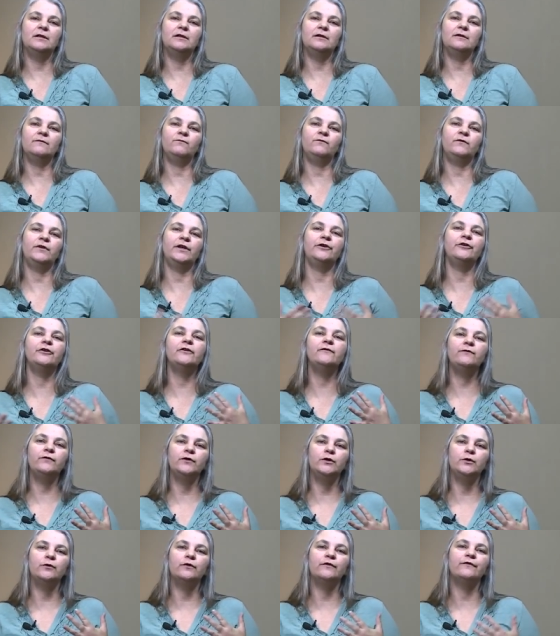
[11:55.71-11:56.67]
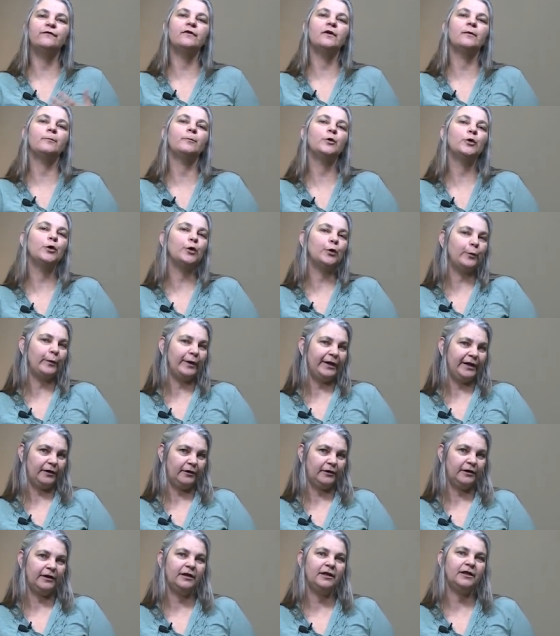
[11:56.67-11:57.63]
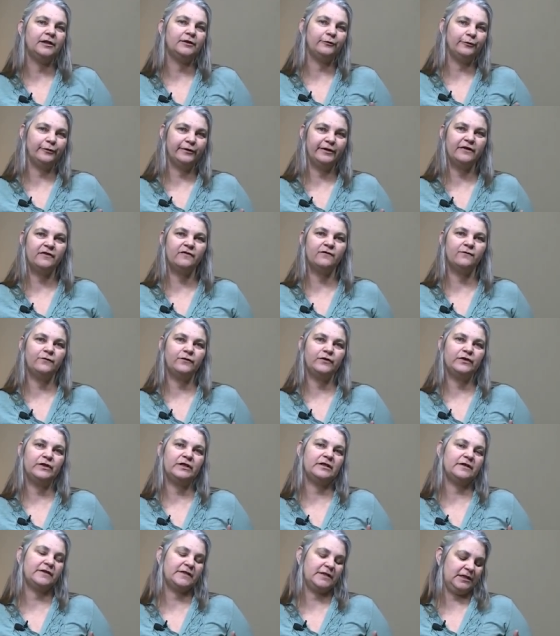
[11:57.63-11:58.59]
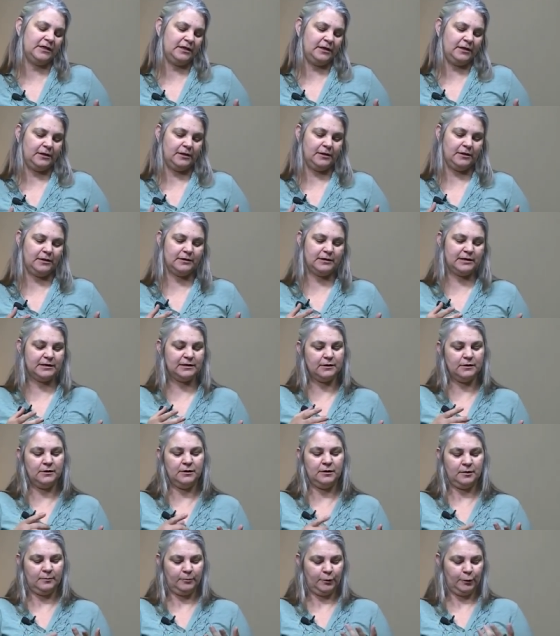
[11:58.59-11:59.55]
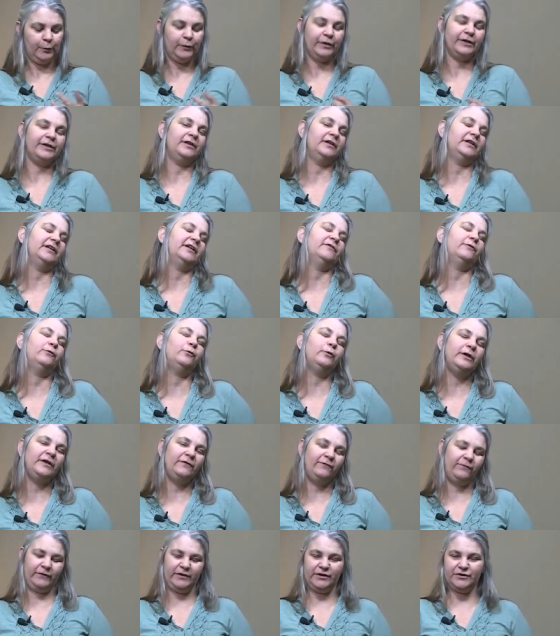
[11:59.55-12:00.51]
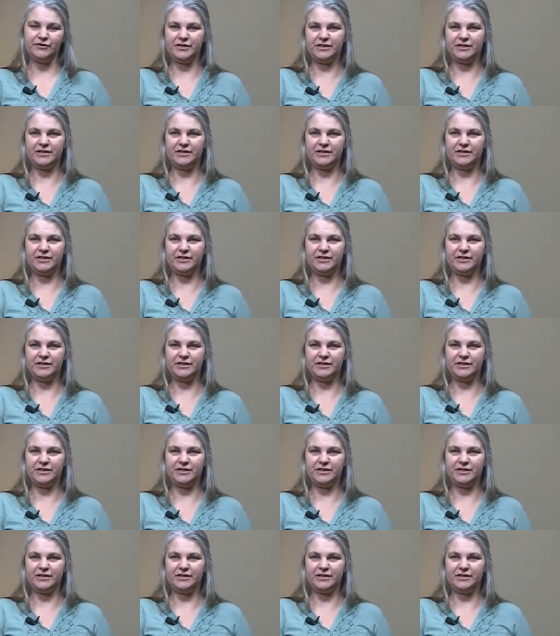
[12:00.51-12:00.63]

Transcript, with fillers: Very few of them are around, and the reason for this is number one, if we fear